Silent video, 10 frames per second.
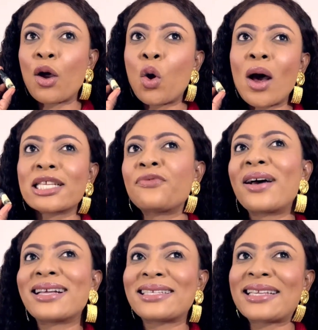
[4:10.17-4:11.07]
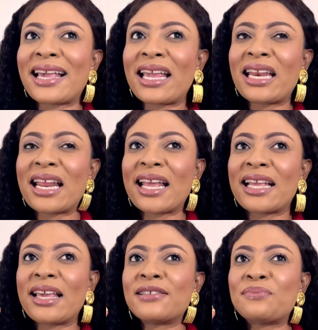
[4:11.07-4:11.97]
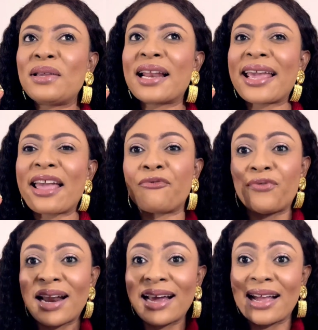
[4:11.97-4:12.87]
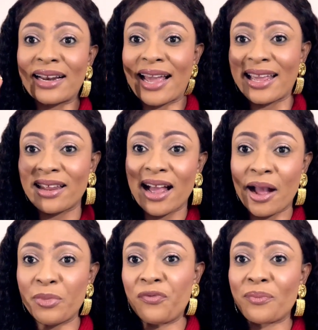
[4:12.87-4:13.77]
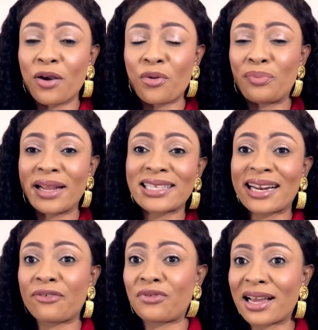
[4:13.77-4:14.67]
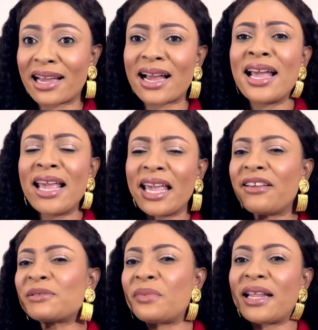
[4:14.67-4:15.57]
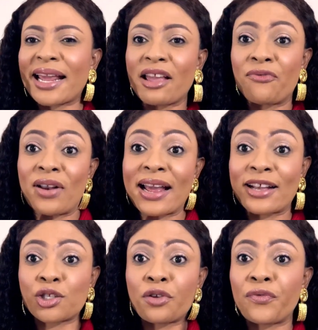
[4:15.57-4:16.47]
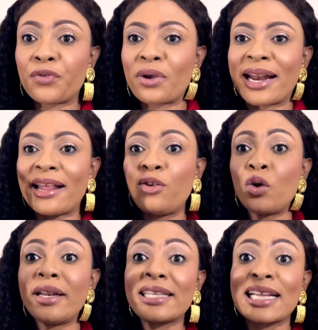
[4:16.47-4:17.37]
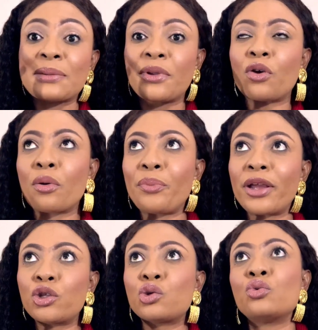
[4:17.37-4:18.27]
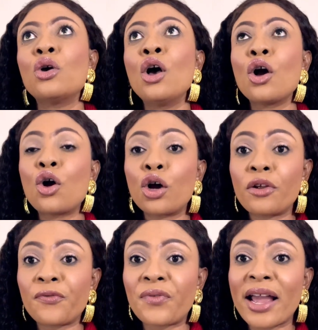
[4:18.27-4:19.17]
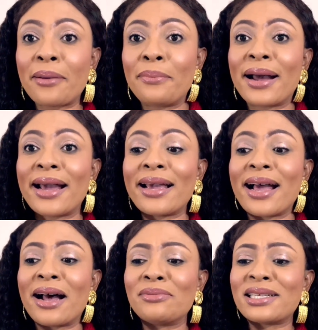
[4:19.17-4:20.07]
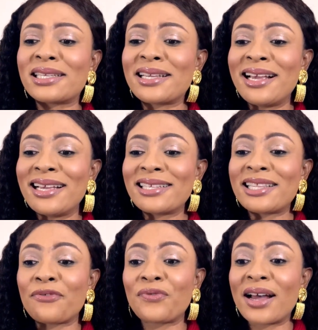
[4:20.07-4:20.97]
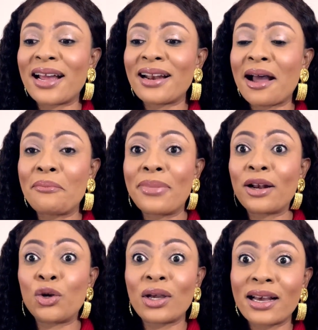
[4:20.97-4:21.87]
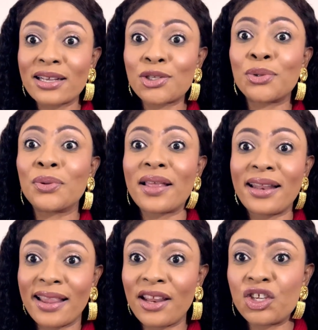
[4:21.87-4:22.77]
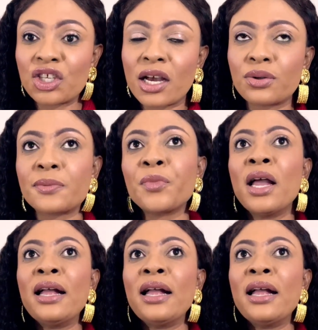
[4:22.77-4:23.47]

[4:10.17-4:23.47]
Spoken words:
go as far as saying it gives me like a flanker, like if Mango Blaze had a flanker, it gives me like a flanker sort of feel. And I know this has been compared to God of Fire by this is Stefan Humbert Lucas, the dish house.